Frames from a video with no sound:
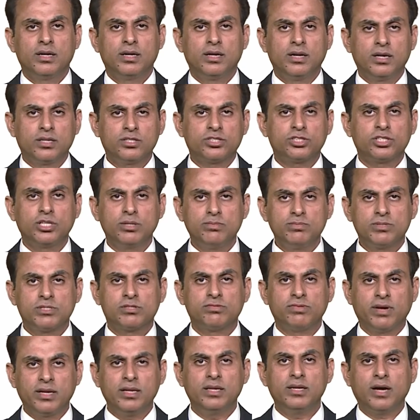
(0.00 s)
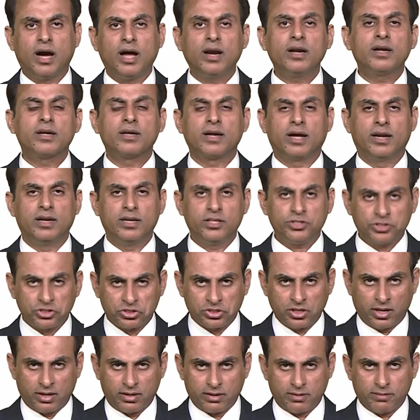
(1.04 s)
it seems very
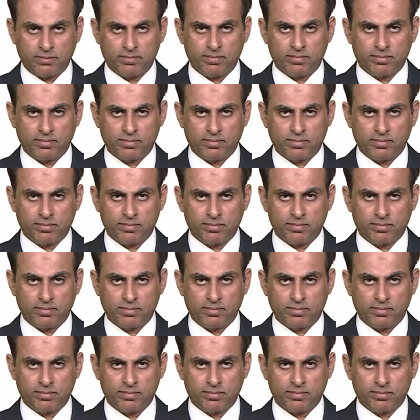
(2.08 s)
unrealistic